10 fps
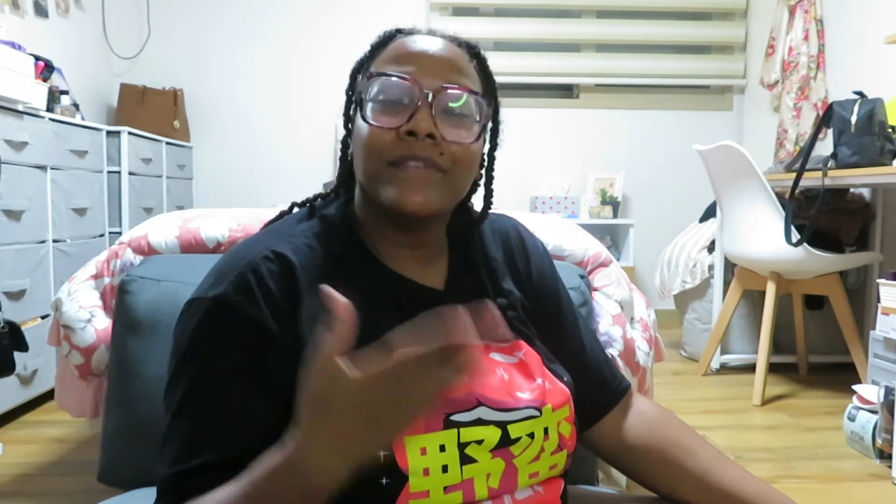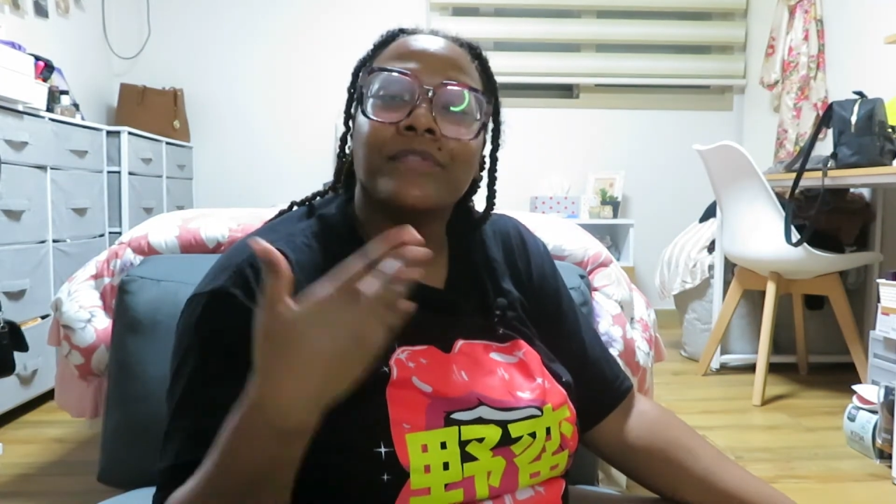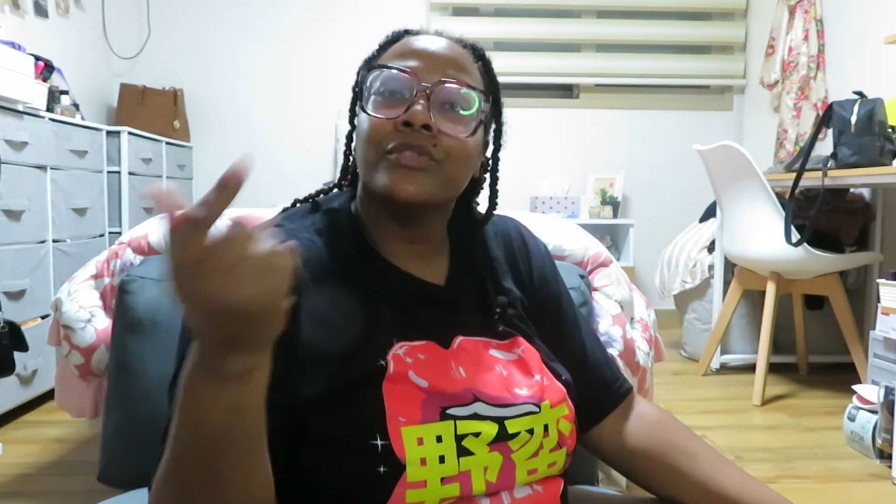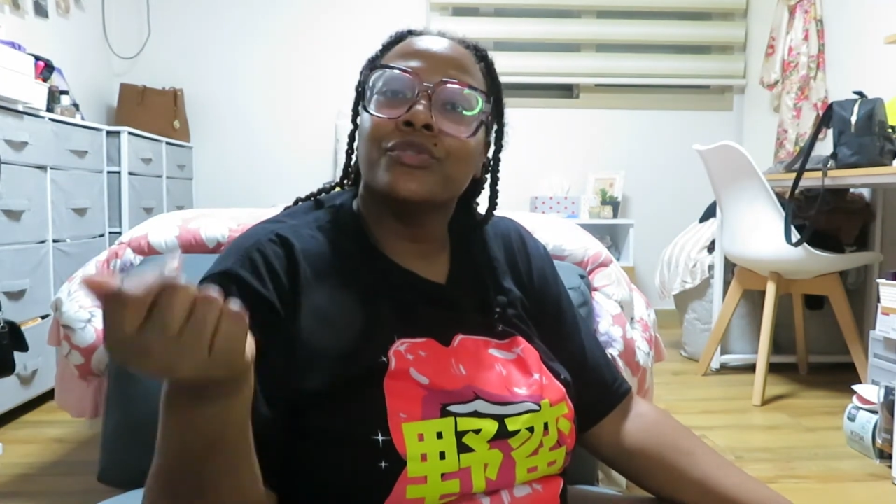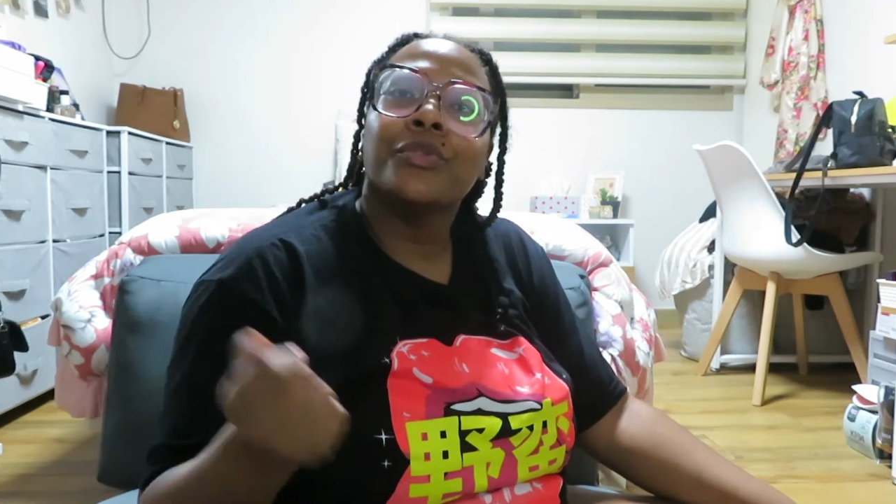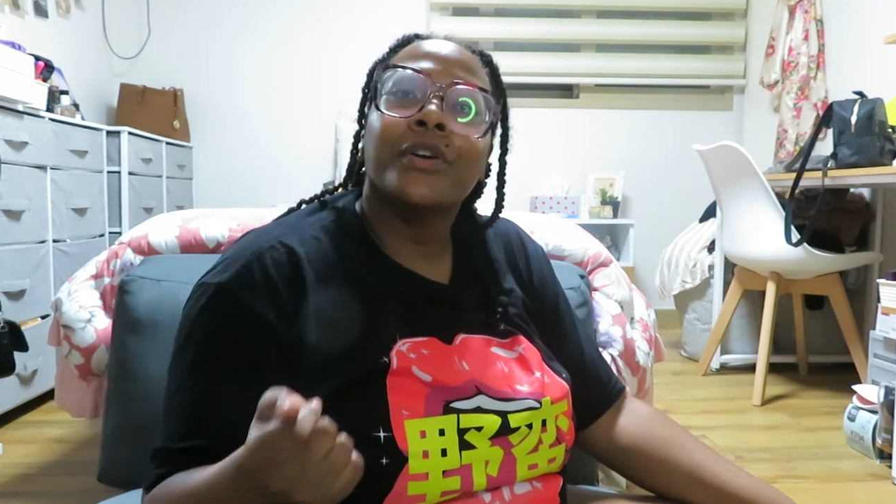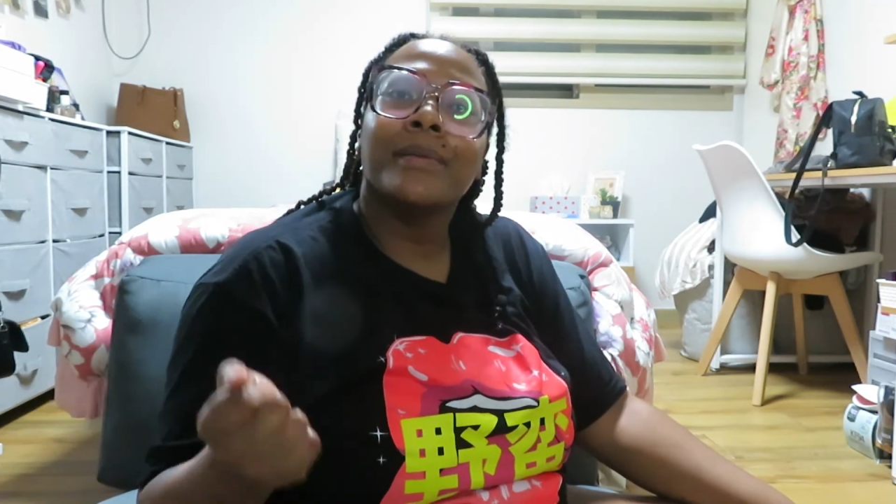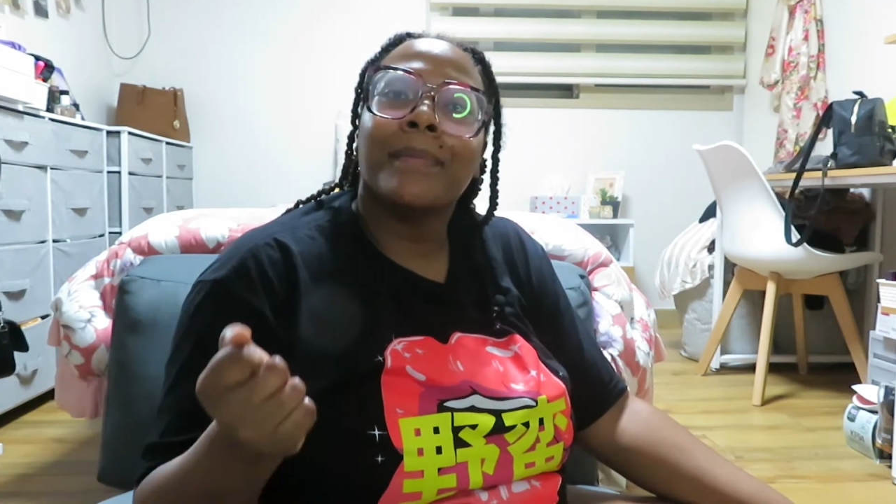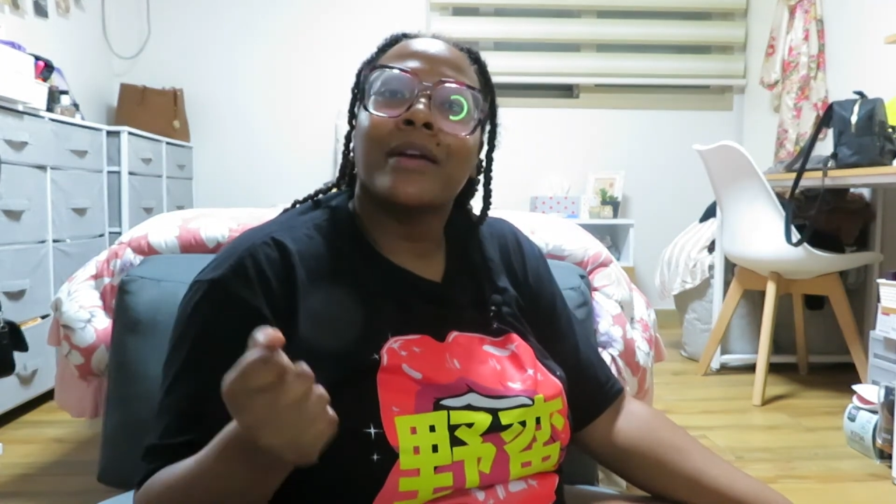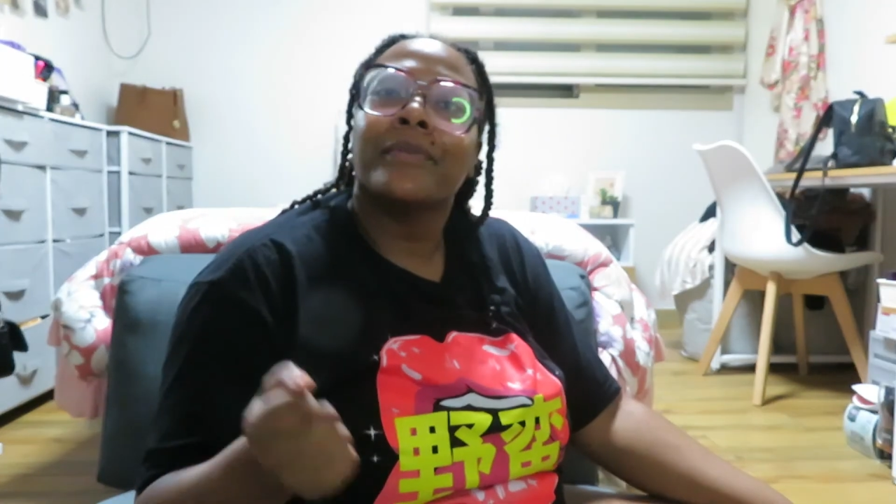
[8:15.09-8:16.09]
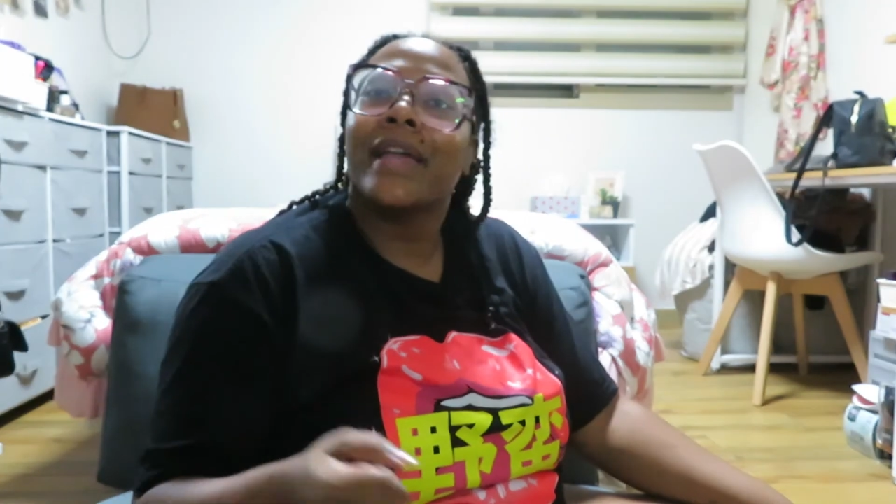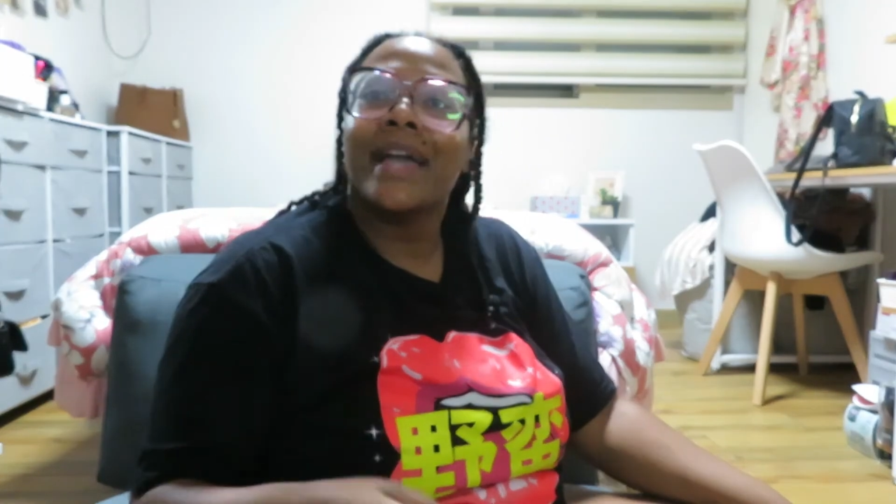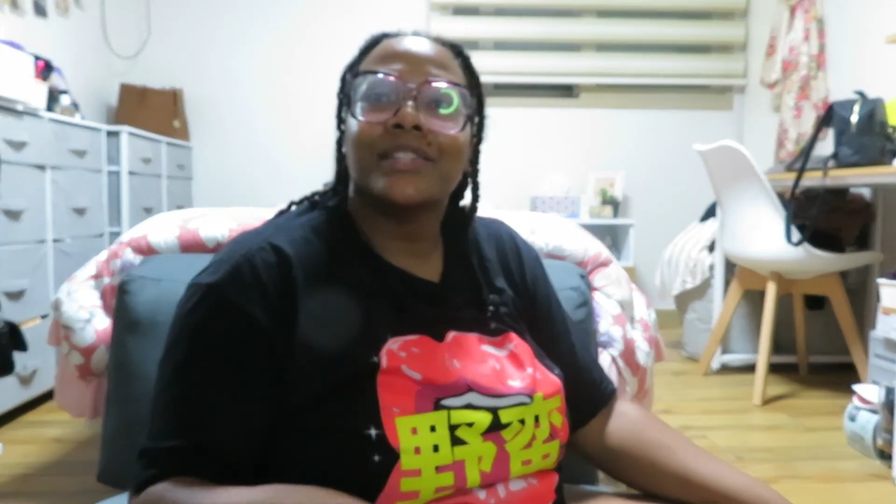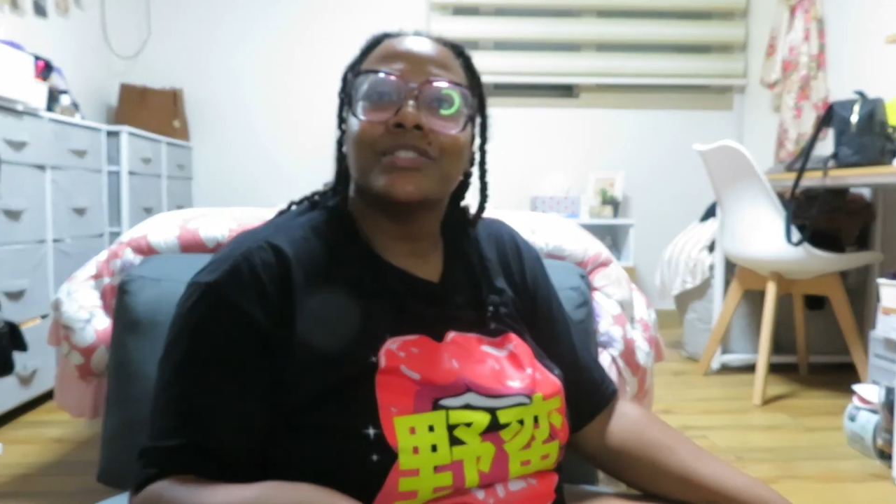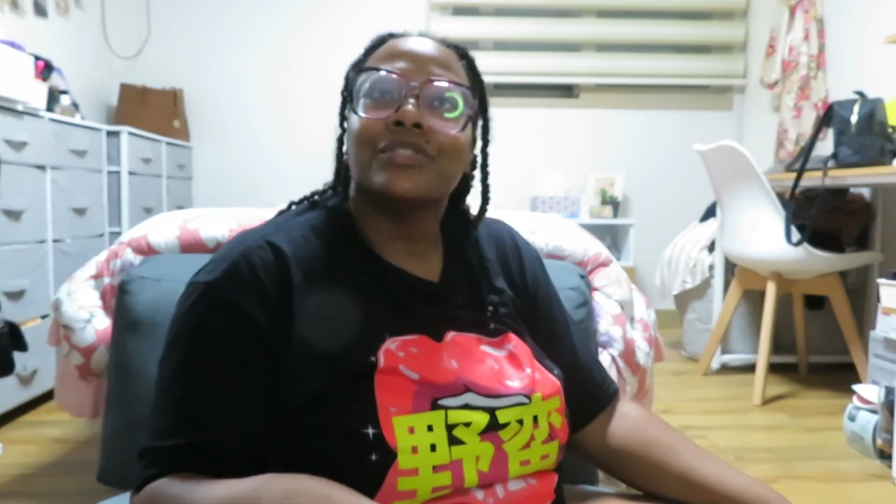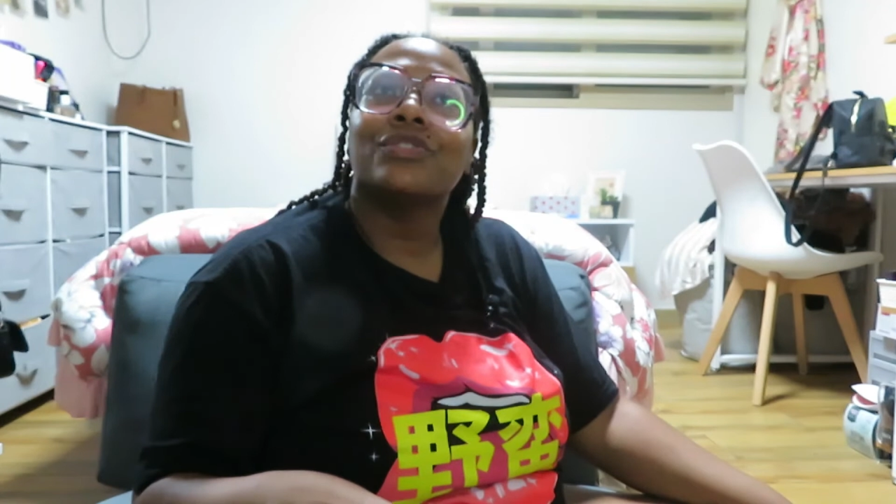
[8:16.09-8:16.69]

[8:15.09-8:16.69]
If you enjoyed my reaction